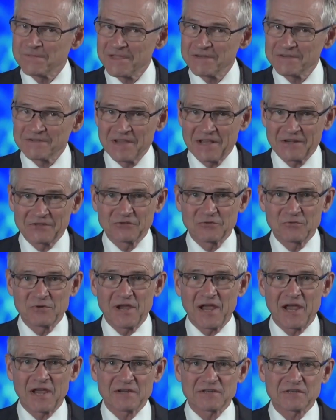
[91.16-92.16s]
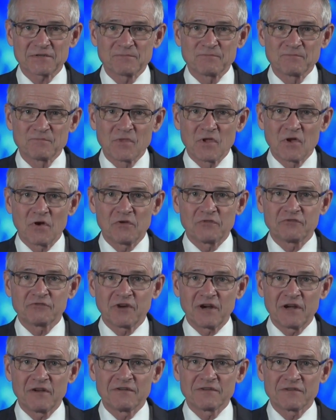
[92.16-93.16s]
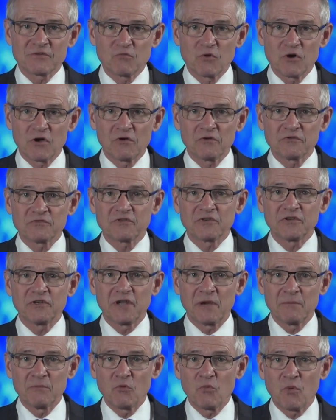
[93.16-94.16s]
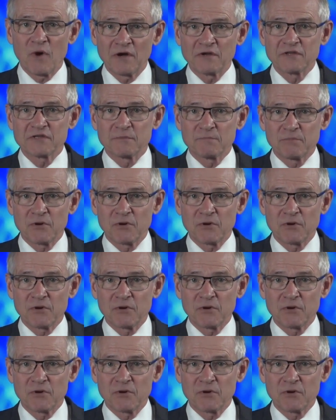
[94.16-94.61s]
there's natural gas. Australia is the world's #1